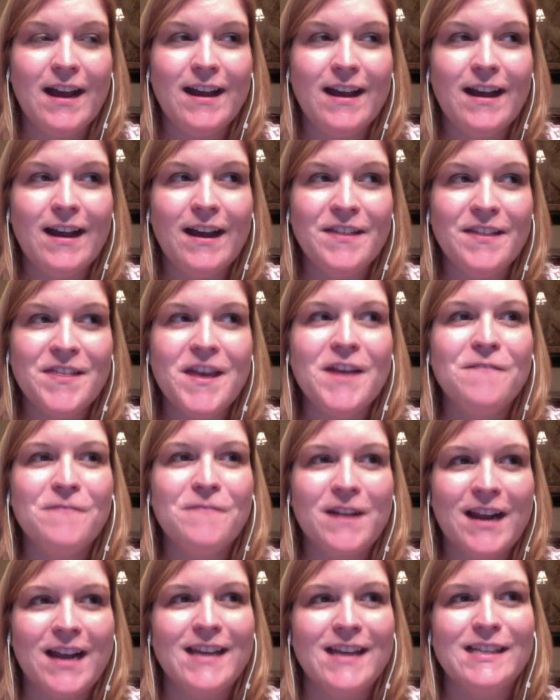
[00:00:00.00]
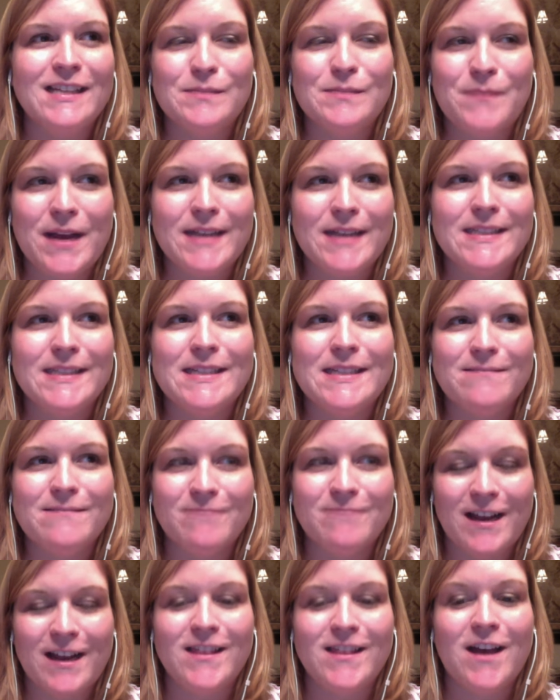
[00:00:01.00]
I think what I expected and
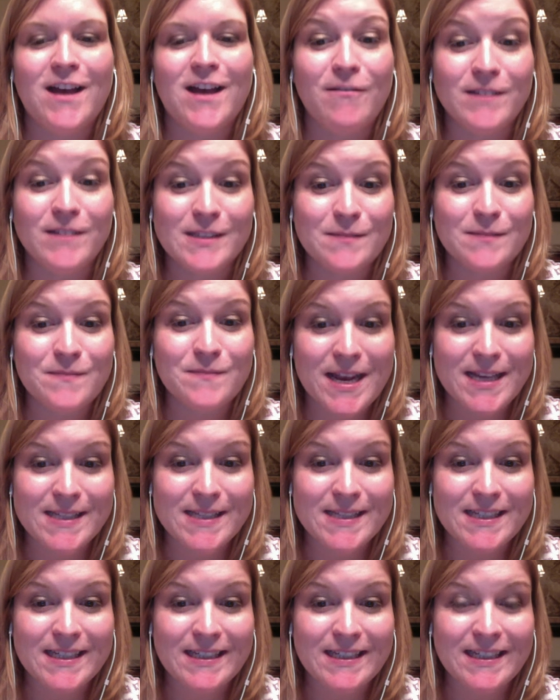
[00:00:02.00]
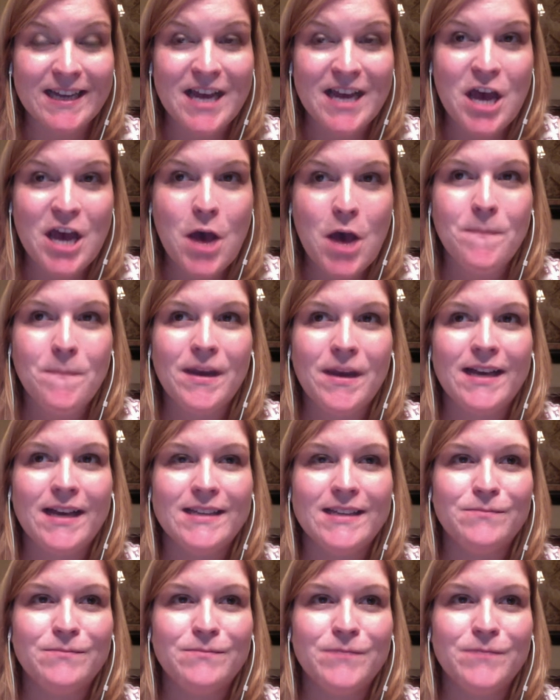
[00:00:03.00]
what I thought was amazing
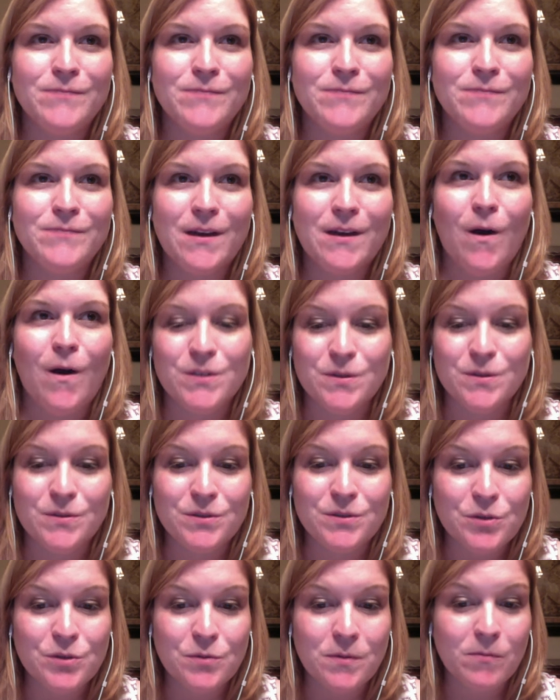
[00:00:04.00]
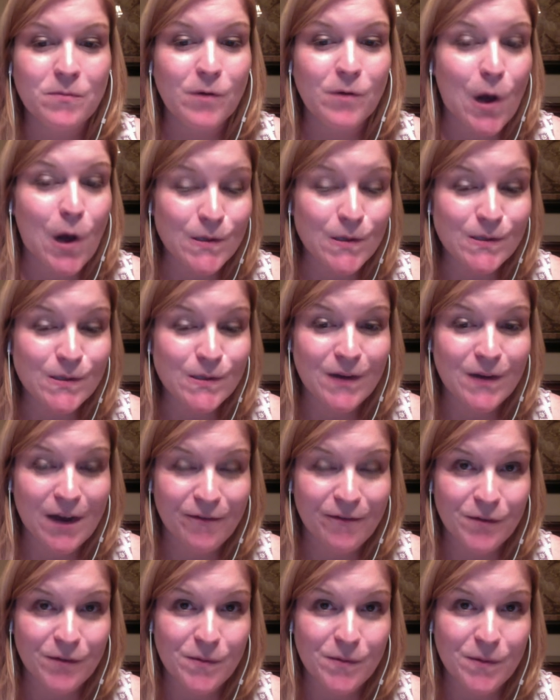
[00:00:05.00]
because we all do YouTube and we're all so
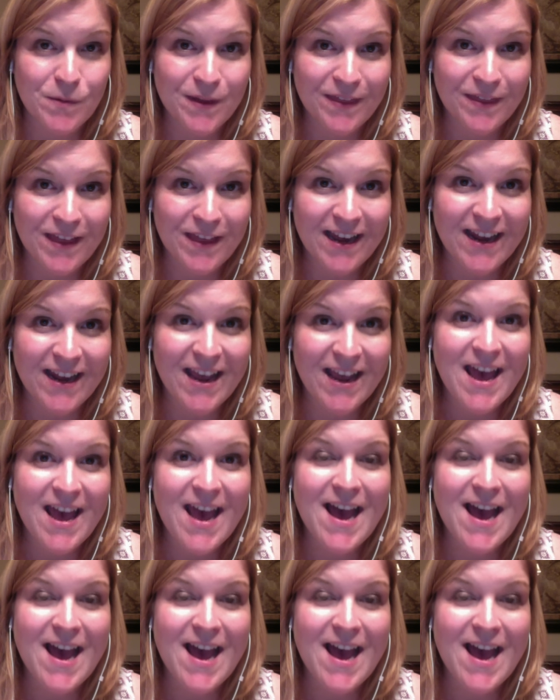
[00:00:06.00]
comfortable with it.